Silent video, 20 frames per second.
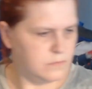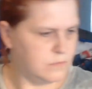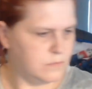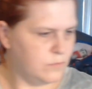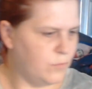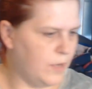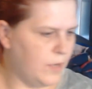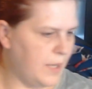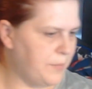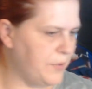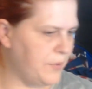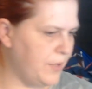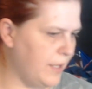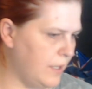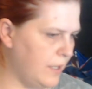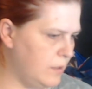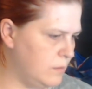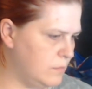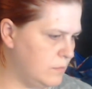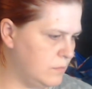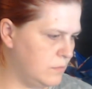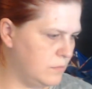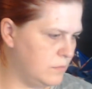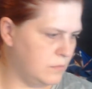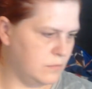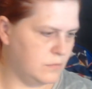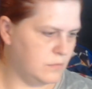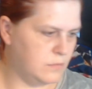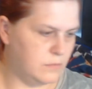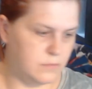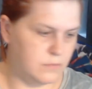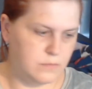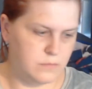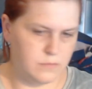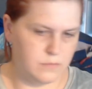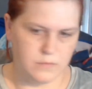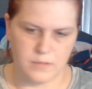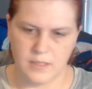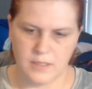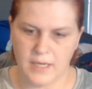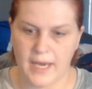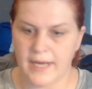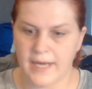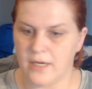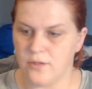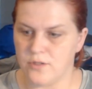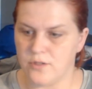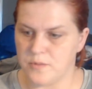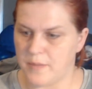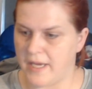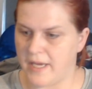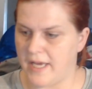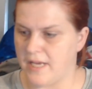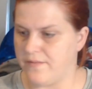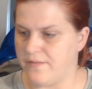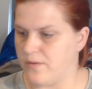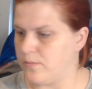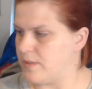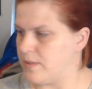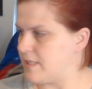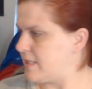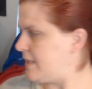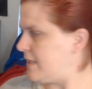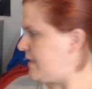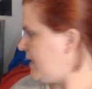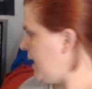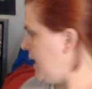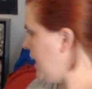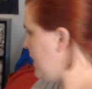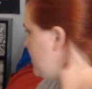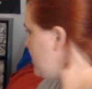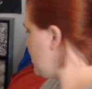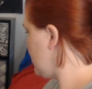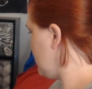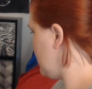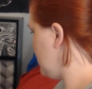where'd I put it? I'd lose my head if it wasn't attached.